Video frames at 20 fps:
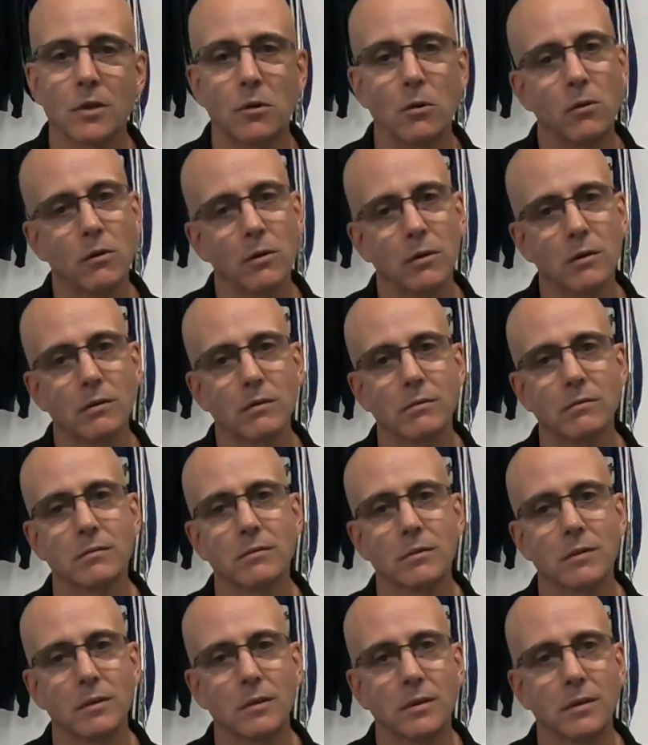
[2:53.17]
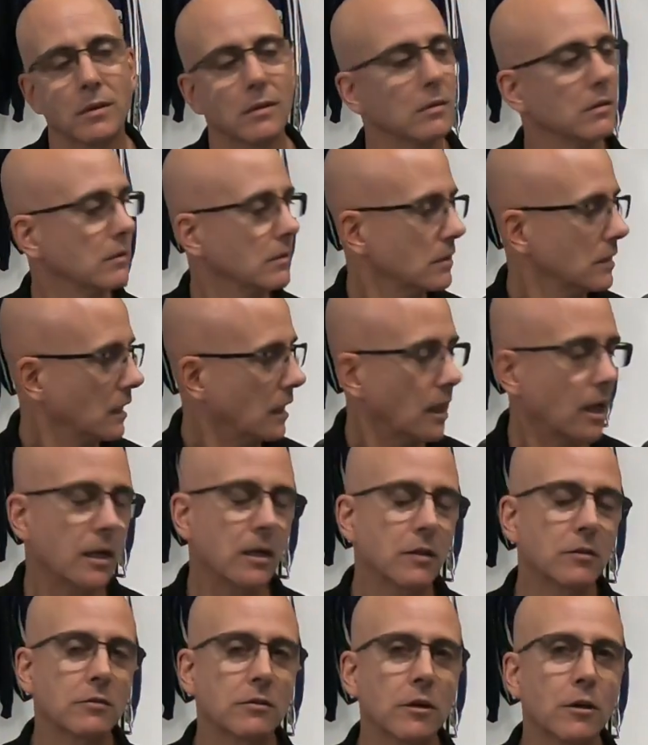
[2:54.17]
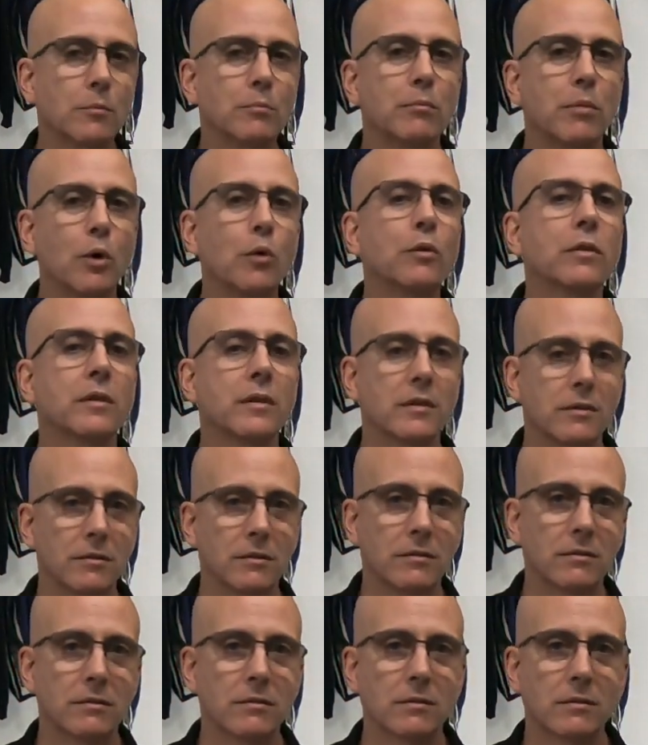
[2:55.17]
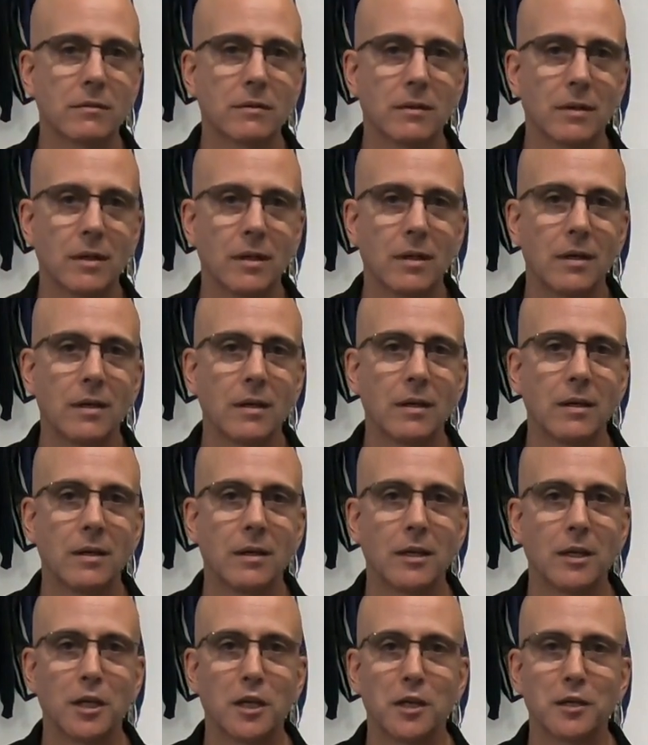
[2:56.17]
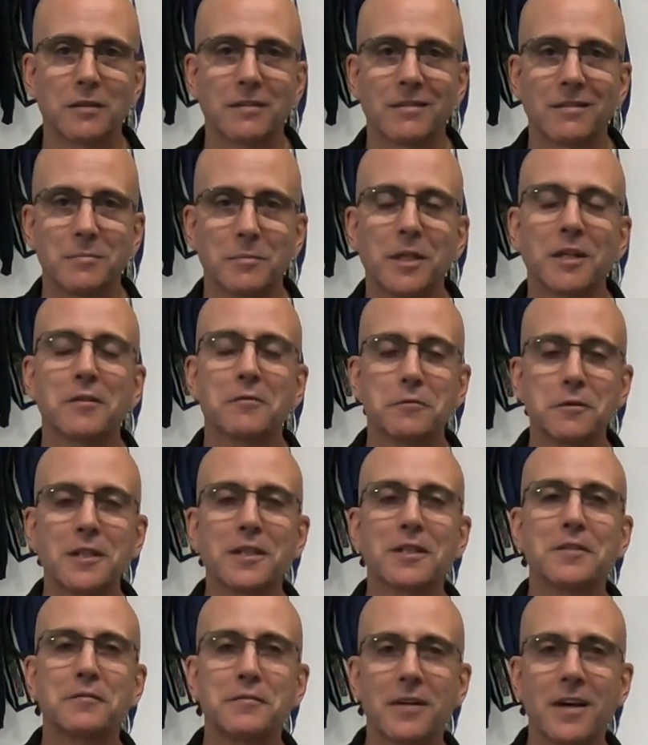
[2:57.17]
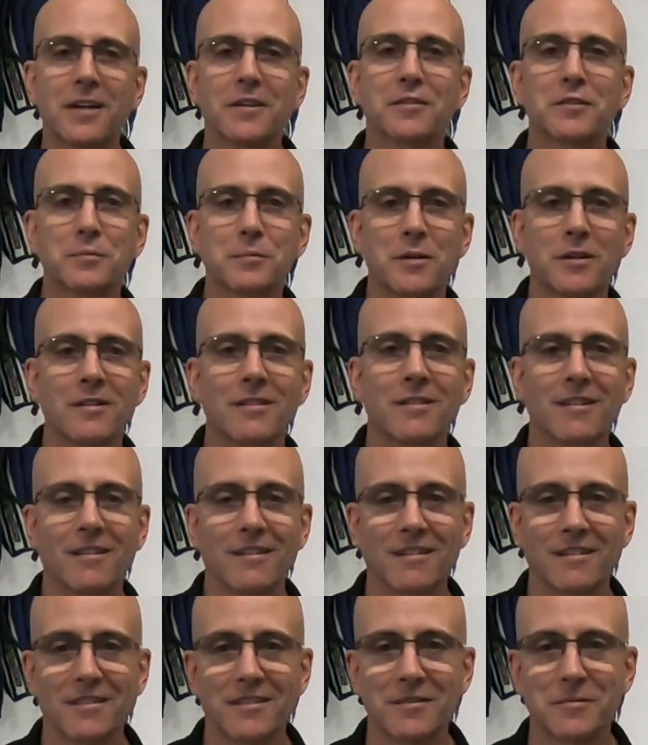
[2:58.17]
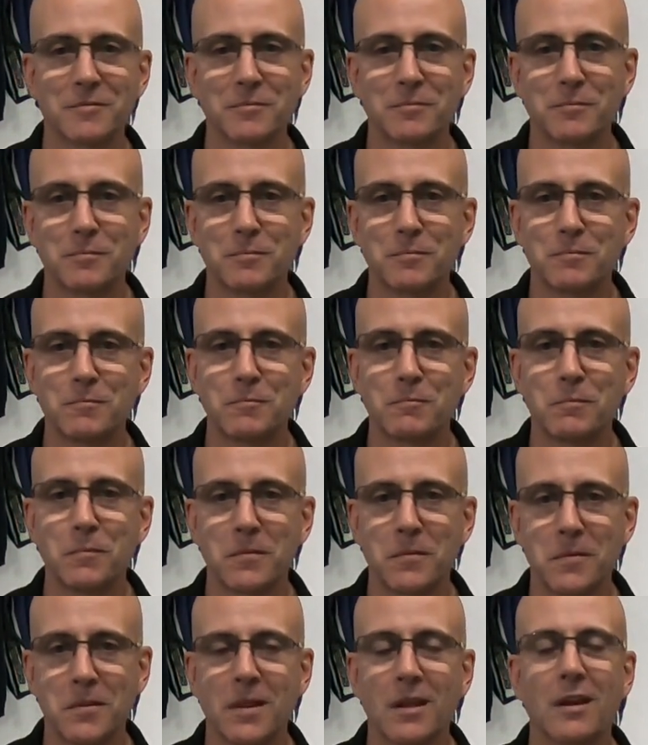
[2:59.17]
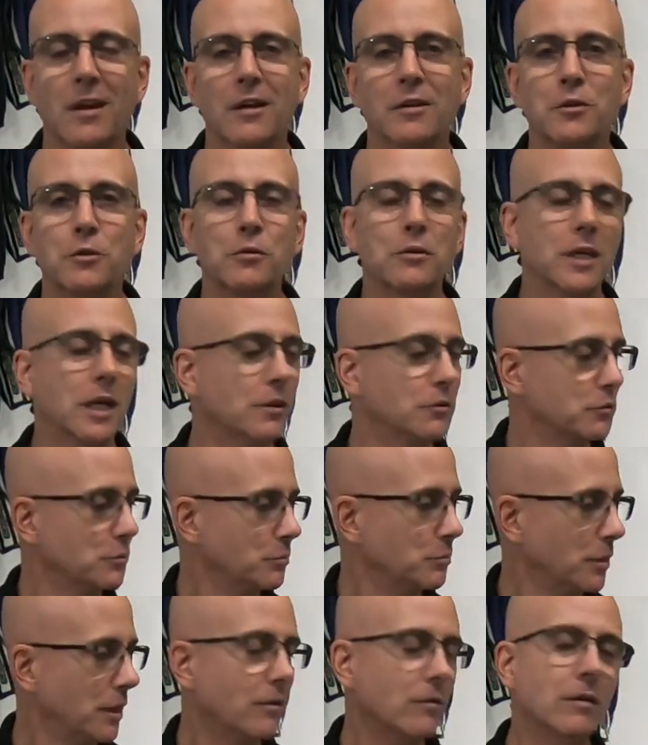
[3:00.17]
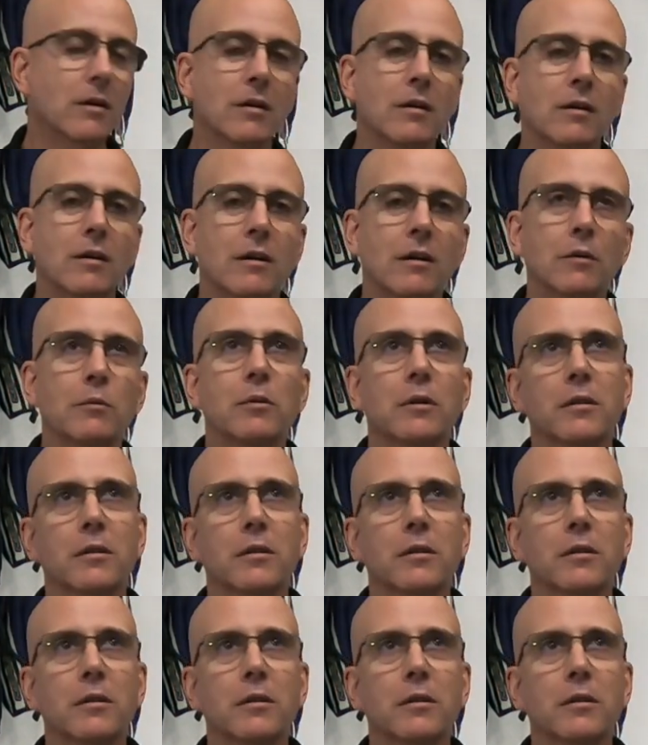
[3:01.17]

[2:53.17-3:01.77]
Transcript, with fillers: Or I could start both engines, make a really fast smart car. 2,000 pound car